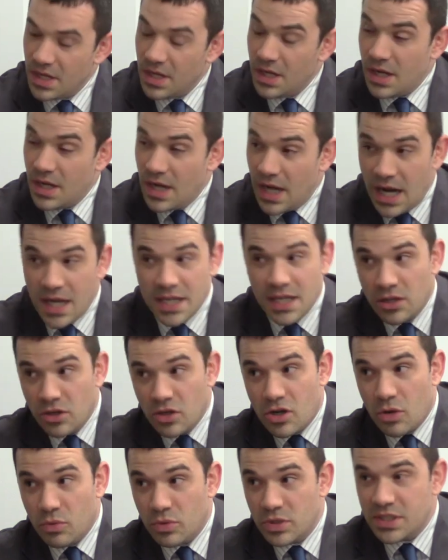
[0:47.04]

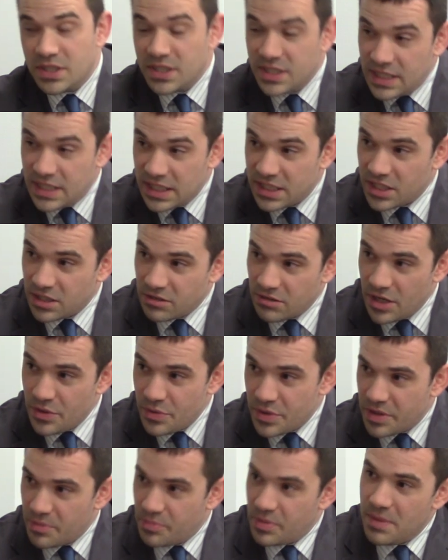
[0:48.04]
Look, I wouldn't disagree
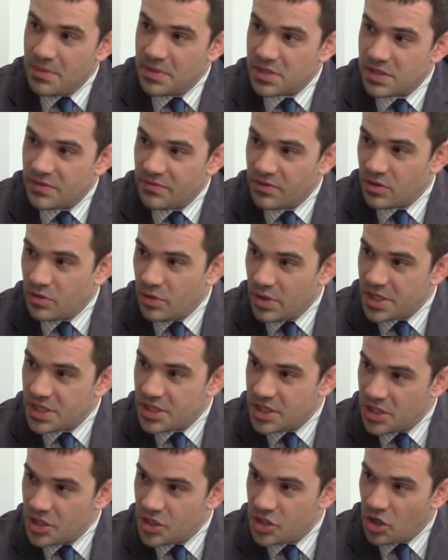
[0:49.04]
with the premise of the question.